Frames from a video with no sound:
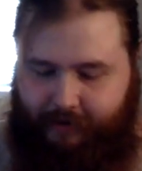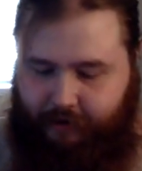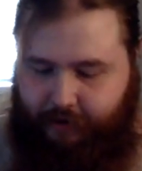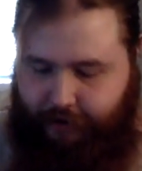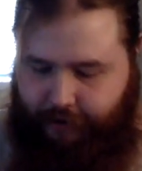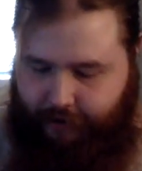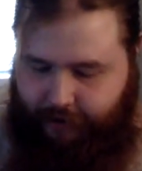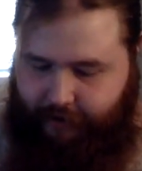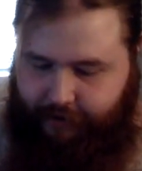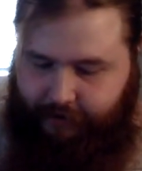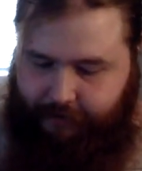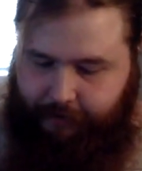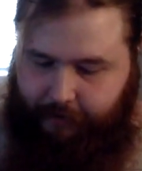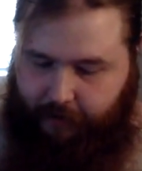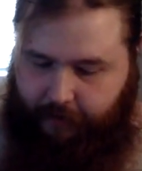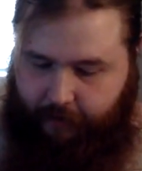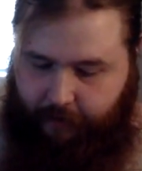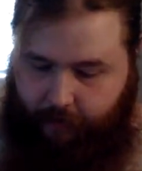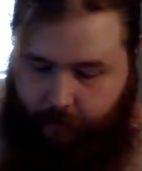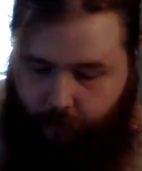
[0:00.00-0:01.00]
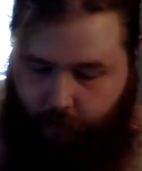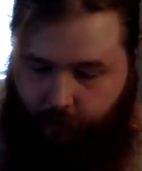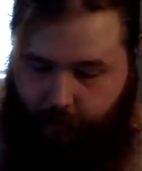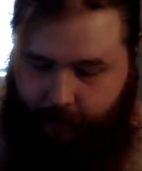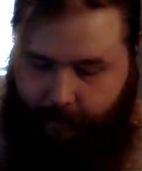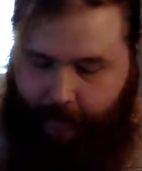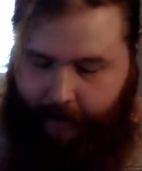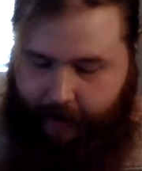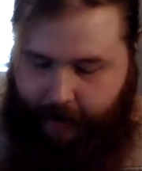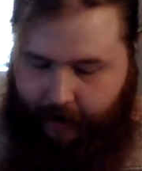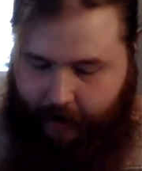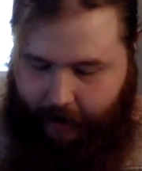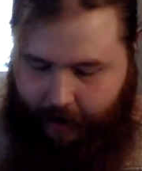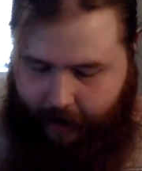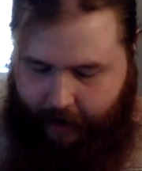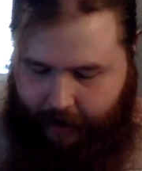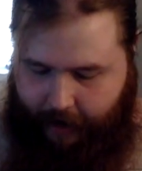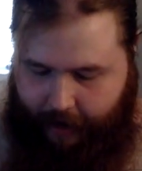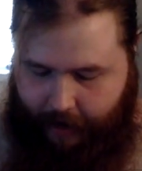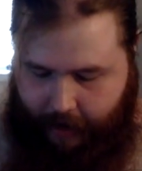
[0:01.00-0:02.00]
started this month, the one that
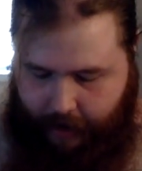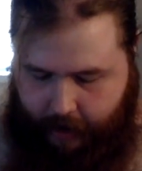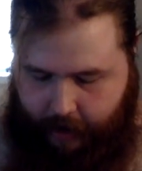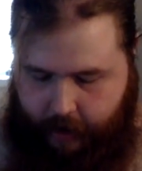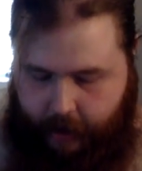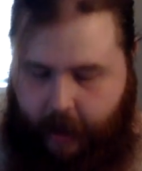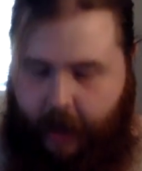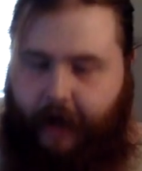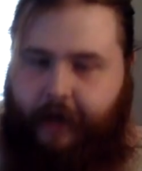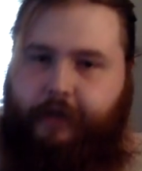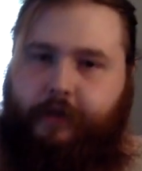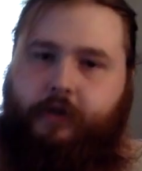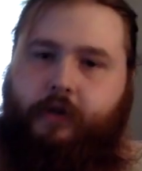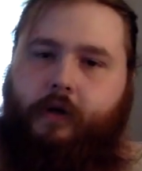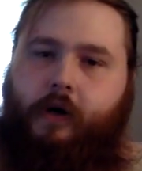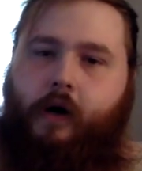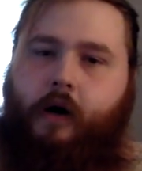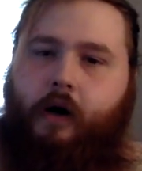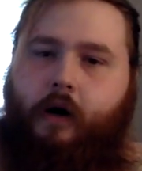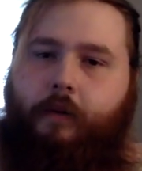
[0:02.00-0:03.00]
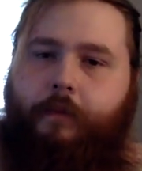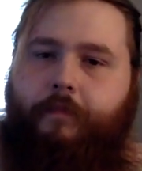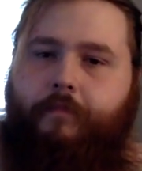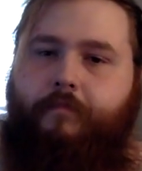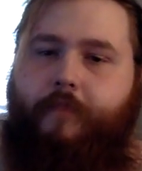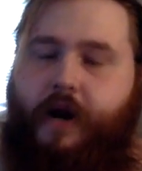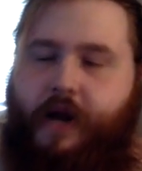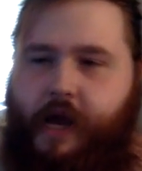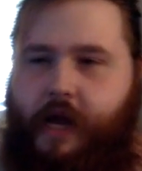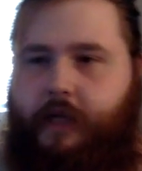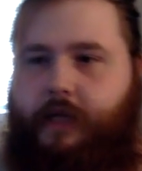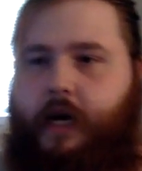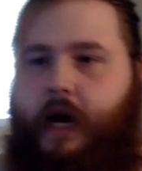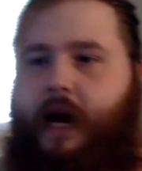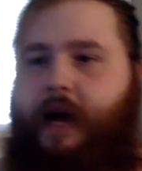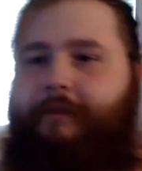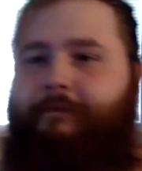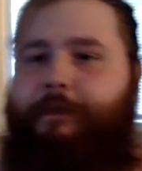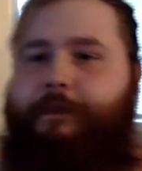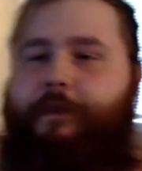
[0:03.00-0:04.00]
I had saw many a
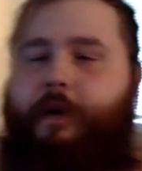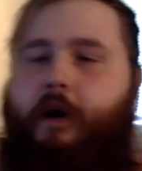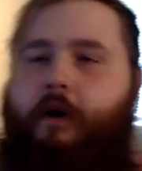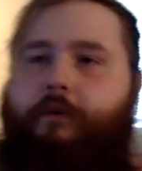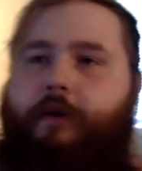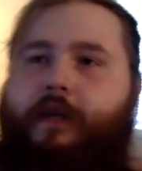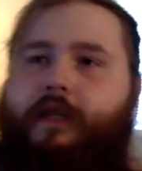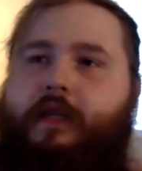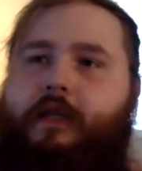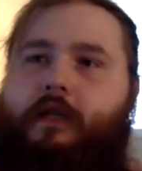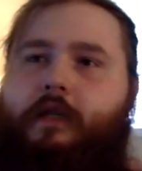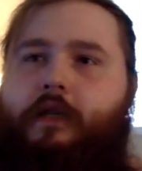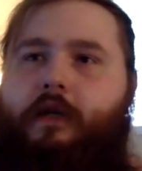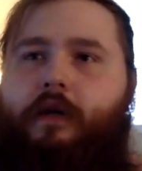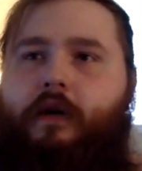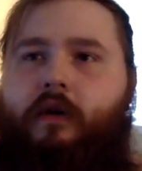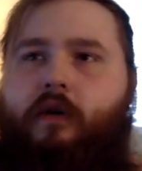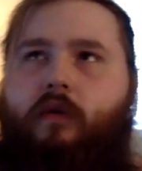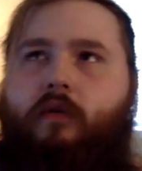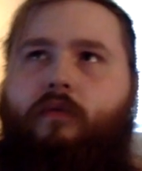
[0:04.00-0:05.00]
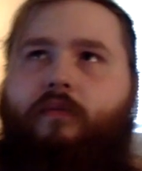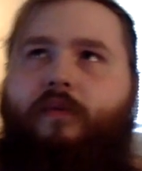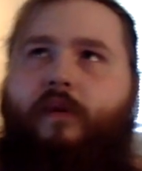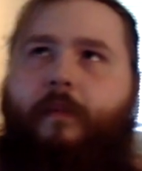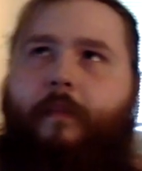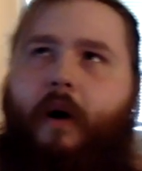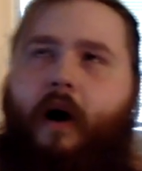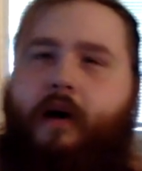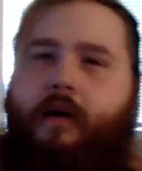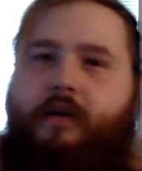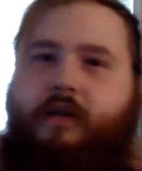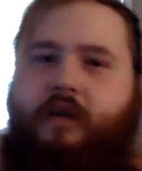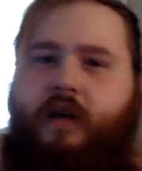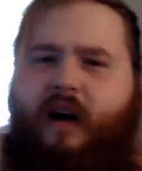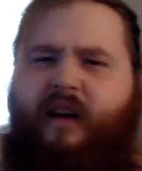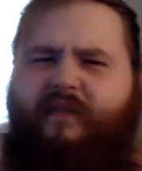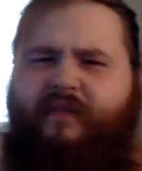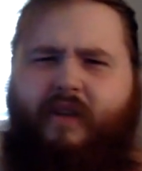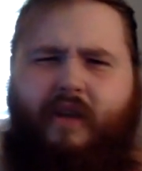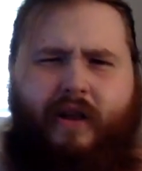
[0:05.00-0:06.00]
times, but it wasn't until the Manga
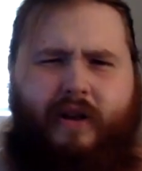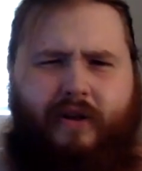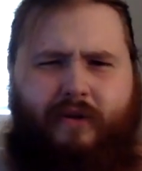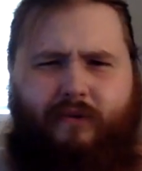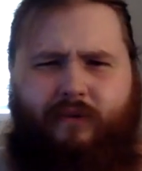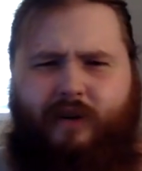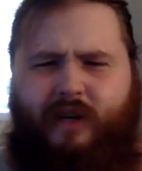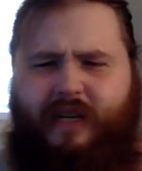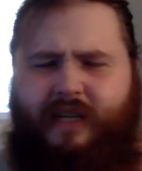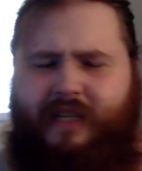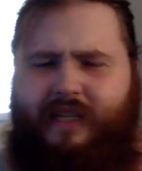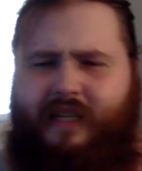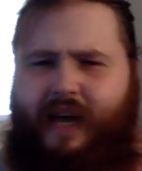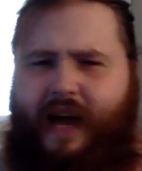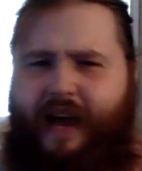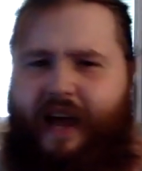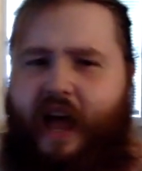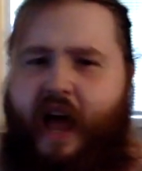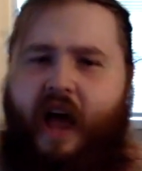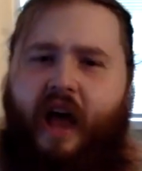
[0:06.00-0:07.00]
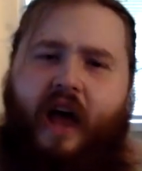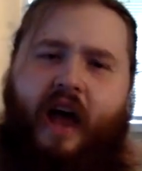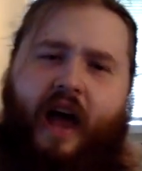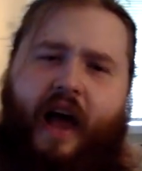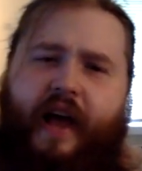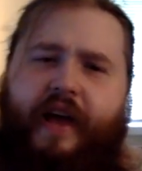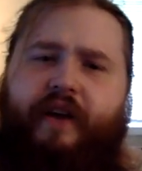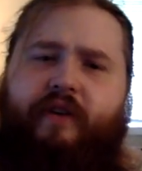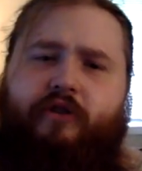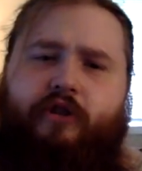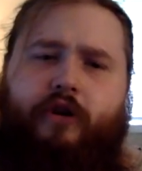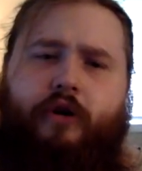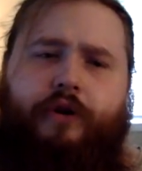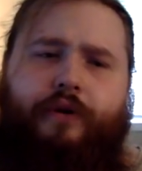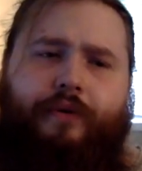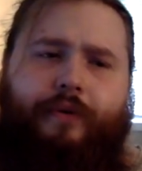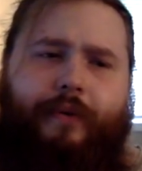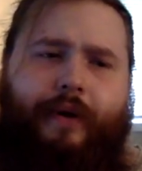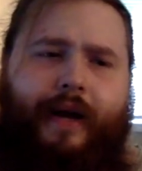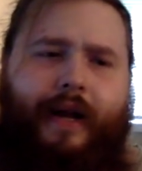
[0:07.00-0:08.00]
Softy was like, hey, you should go
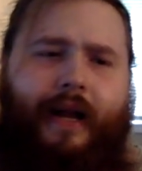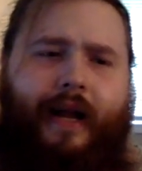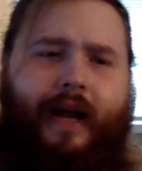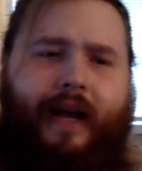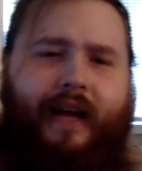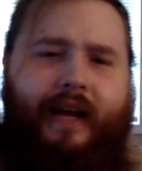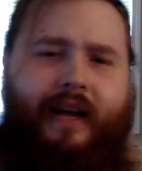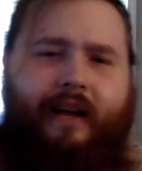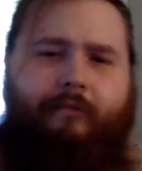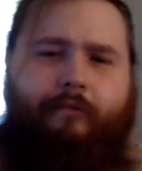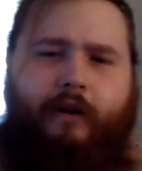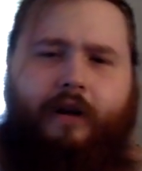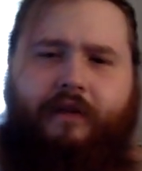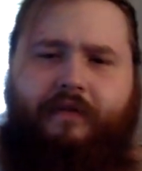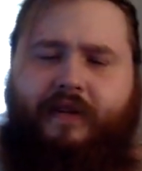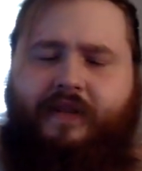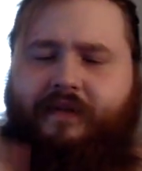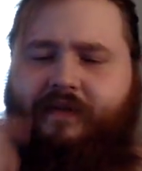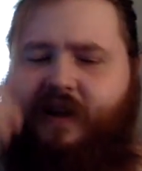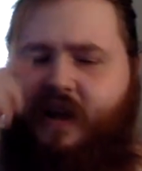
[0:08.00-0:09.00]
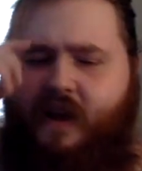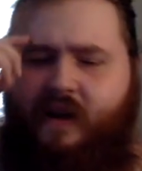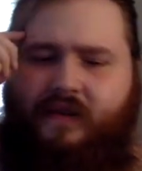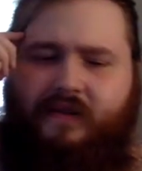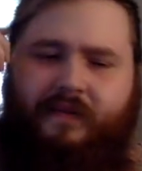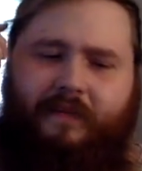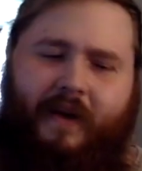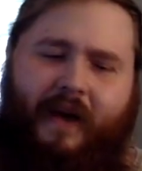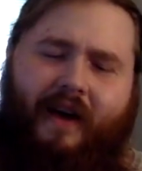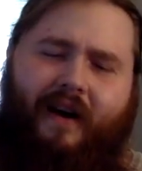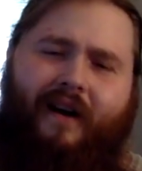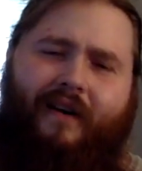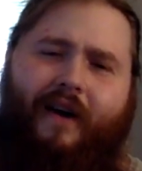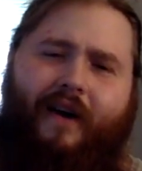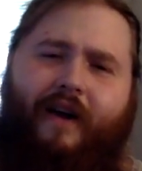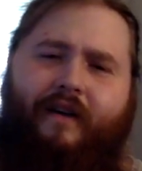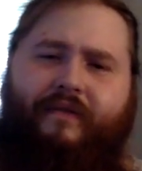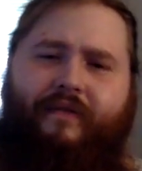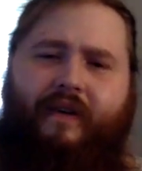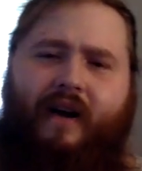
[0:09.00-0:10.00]
read it in one of his videos. I'm like,
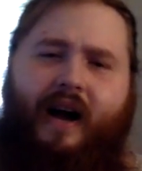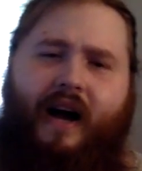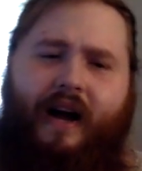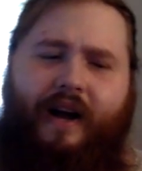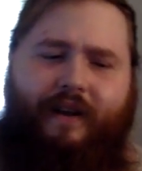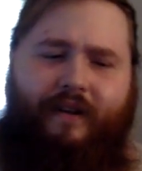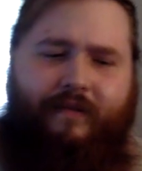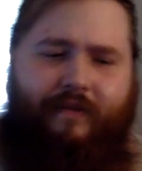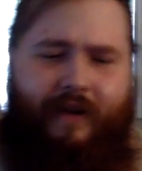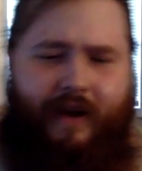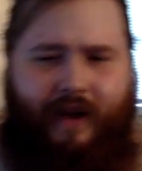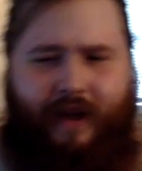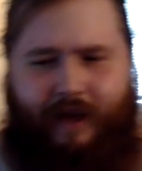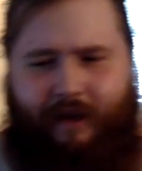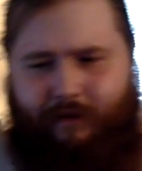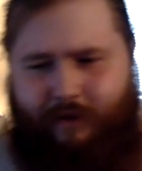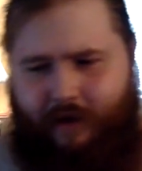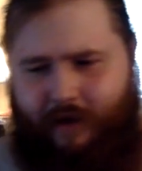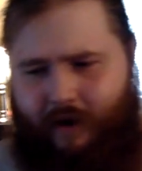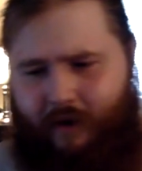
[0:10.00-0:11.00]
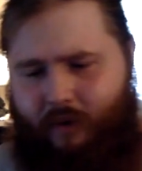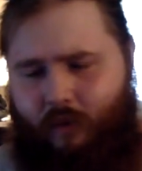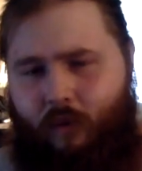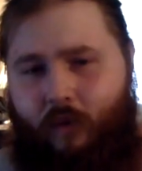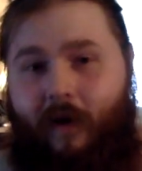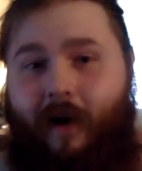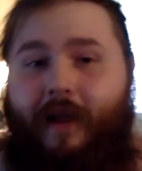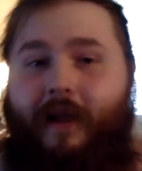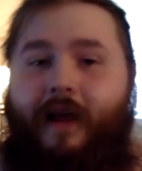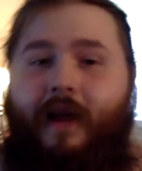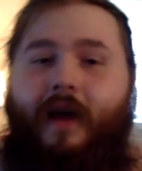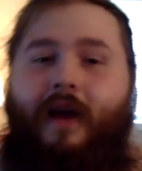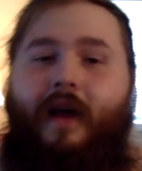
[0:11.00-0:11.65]
okay, fine, fuck it. You know what?